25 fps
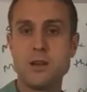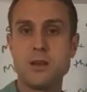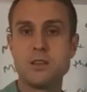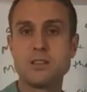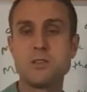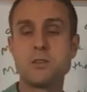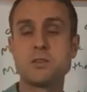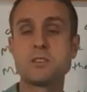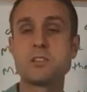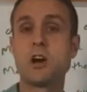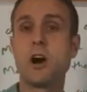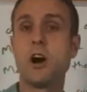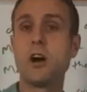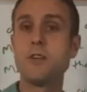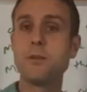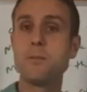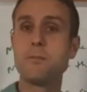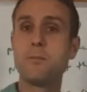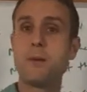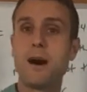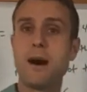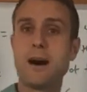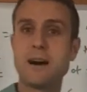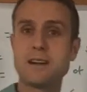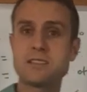So it's called the
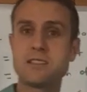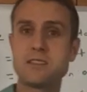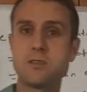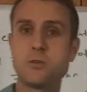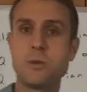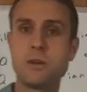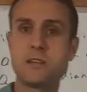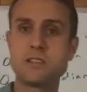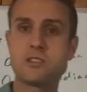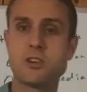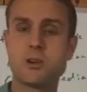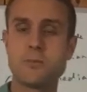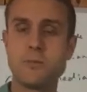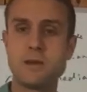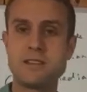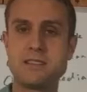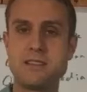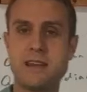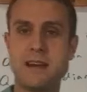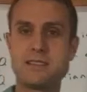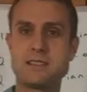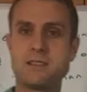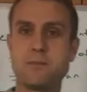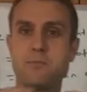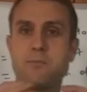box and whisker because
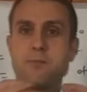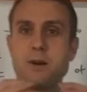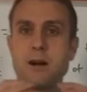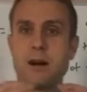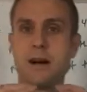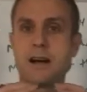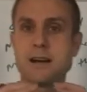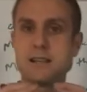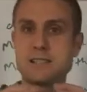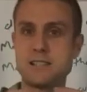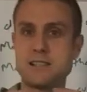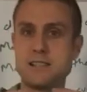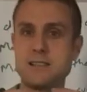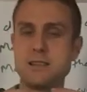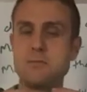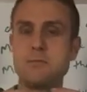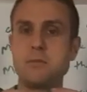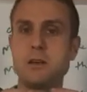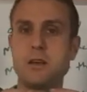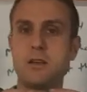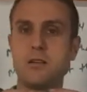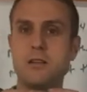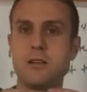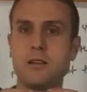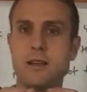it has a box in the
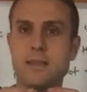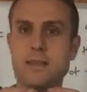middle,